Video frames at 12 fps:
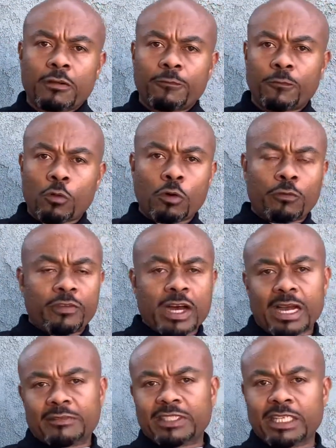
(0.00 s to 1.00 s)
4,
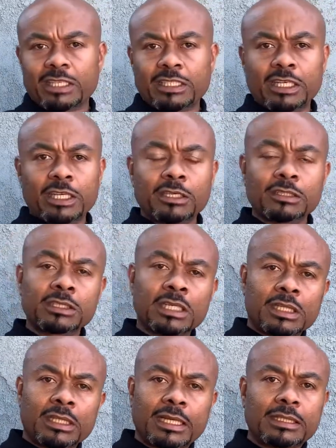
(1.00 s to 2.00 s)
5, 10 years,
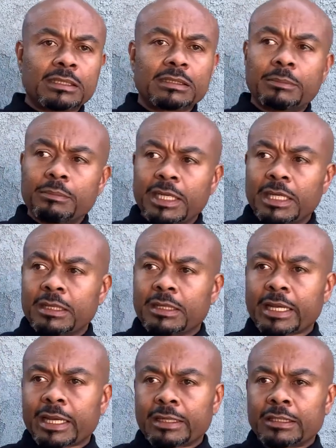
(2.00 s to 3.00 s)
that doesn't mean
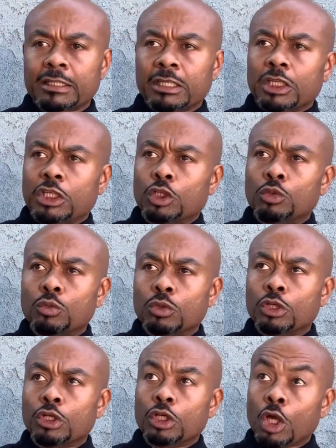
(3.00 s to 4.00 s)
that you
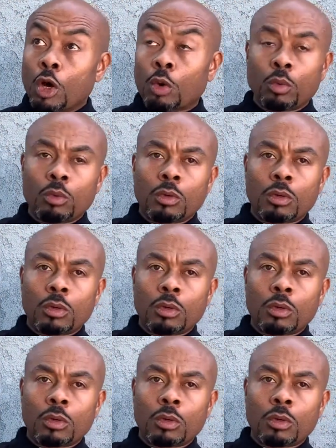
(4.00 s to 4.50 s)
know